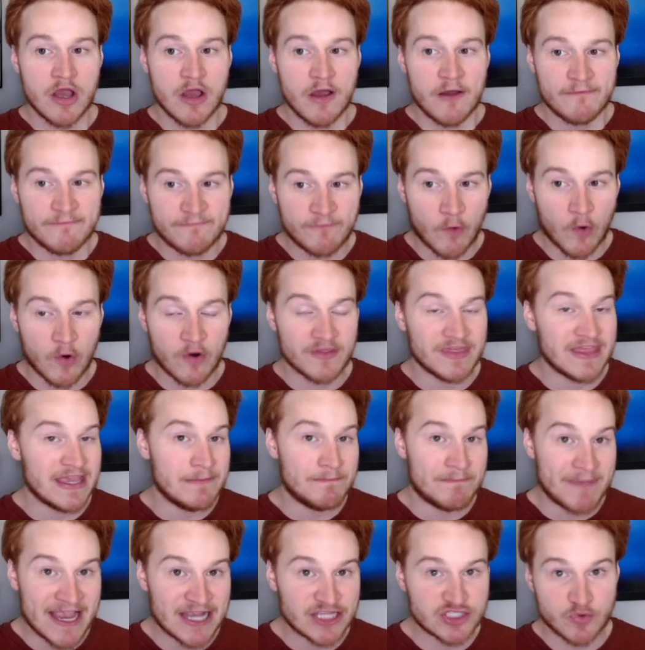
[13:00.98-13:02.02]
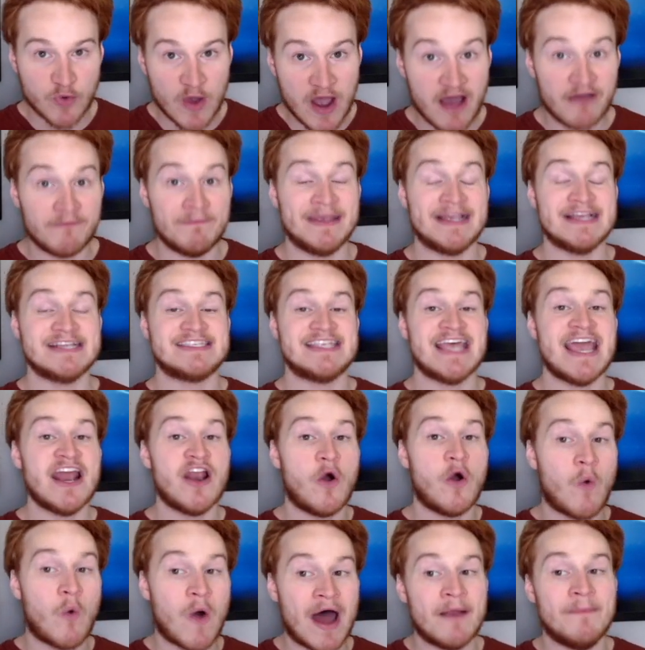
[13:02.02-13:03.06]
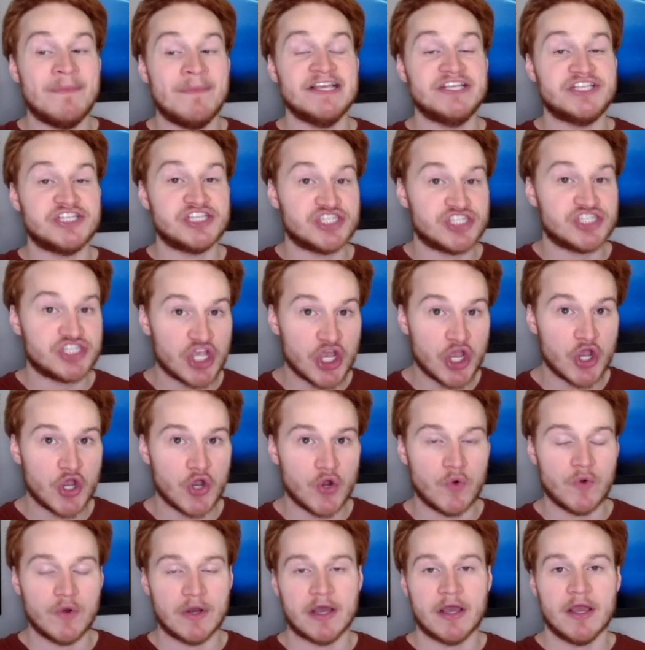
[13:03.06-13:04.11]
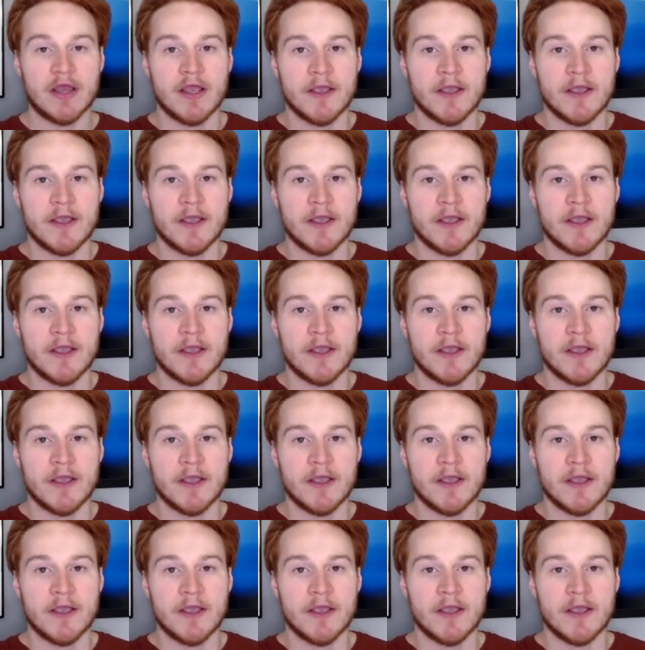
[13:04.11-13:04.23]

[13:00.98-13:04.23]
for the Big 12 because they don't want to be sued